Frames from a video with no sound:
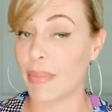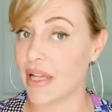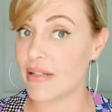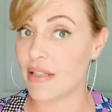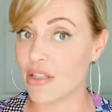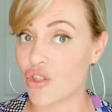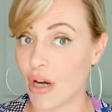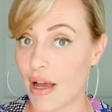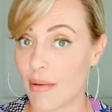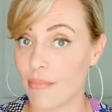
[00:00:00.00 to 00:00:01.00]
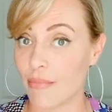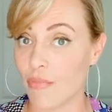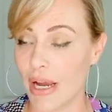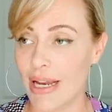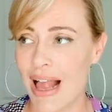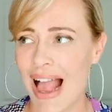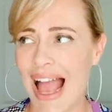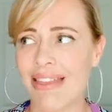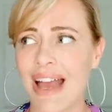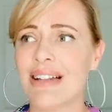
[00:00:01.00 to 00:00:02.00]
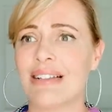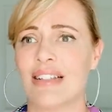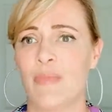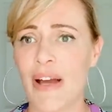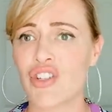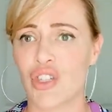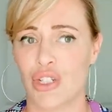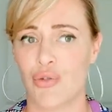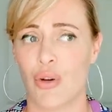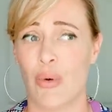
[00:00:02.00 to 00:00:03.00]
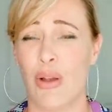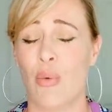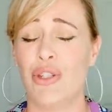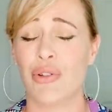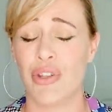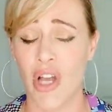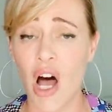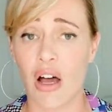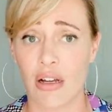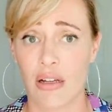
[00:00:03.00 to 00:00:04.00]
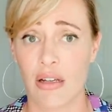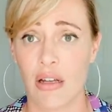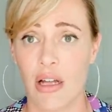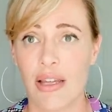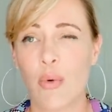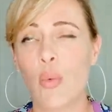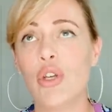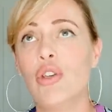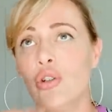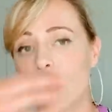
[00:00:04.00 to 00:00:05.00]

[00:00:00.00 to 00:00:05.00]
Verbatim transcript: place in this tribe, right? And that is especially true when you're young. Like when we, you